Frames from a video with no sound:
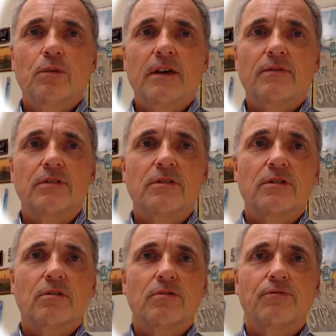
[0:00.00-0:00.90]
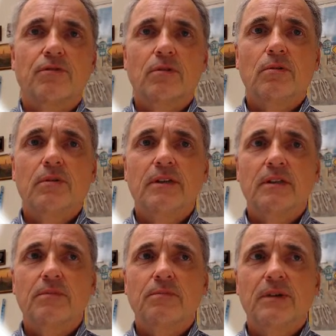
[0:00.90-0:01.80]
And we have a strong flow
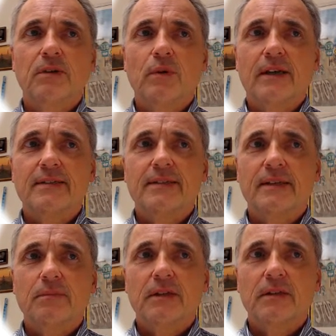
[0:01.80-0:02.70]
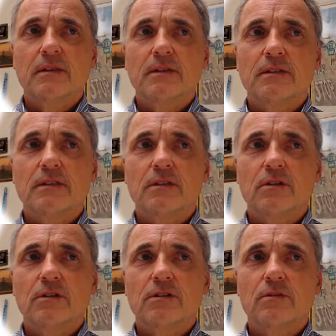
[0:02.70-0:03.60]
in the P1 segment. This
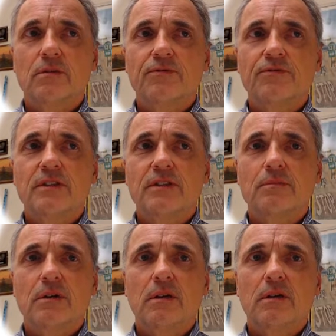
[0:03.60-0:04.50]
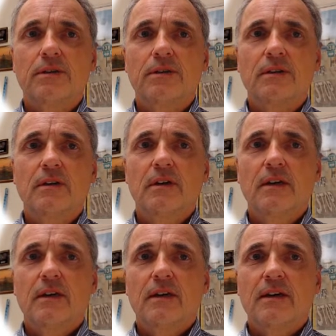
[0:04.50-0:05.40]
is also visible on the
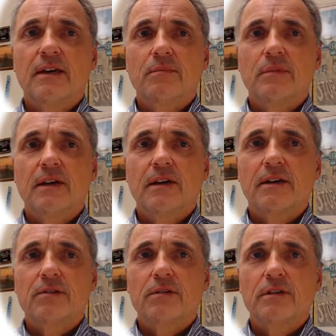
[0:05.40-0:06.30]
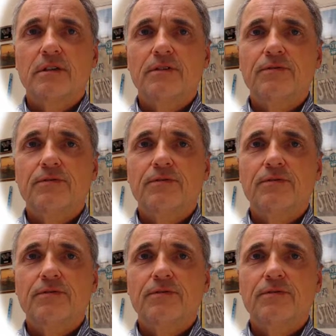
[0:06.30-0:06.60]
MR.